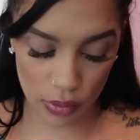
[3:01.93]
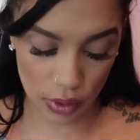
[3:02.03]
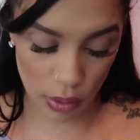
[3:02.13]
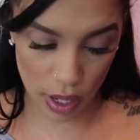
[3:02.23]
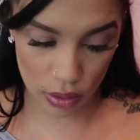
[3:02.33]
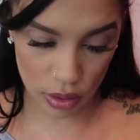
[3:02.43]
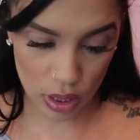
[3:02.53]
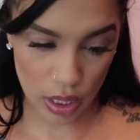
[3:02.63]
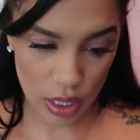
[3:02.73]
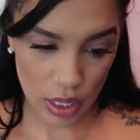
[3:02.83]
ever go
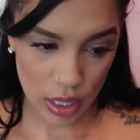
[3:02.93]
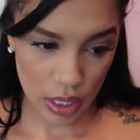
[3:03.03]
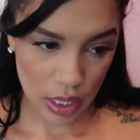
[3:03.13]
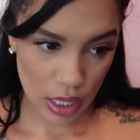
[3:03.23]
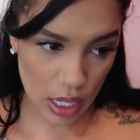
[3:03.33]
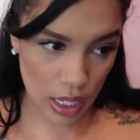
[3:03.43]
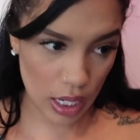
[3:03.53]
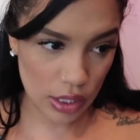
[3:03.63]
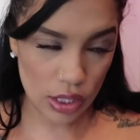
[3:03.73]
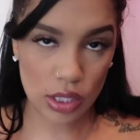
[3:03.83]
out.
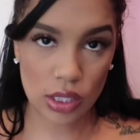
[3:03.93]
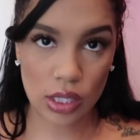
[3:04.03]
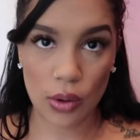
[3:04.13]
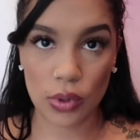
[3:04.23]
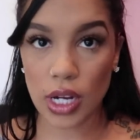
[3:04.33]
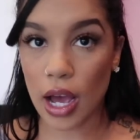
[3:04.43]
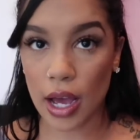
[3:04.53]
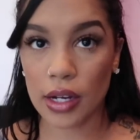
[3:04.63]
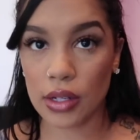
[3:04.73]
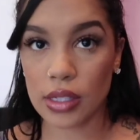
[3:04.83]
And I went to
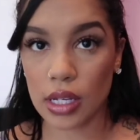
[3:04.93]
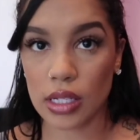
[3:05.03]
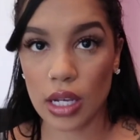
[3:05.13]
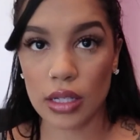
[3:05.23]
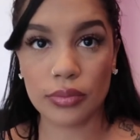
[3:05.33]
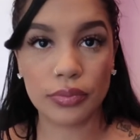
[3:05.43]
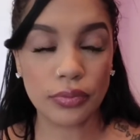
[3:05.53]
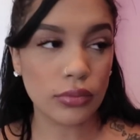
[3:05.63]
Hyde on Sunset,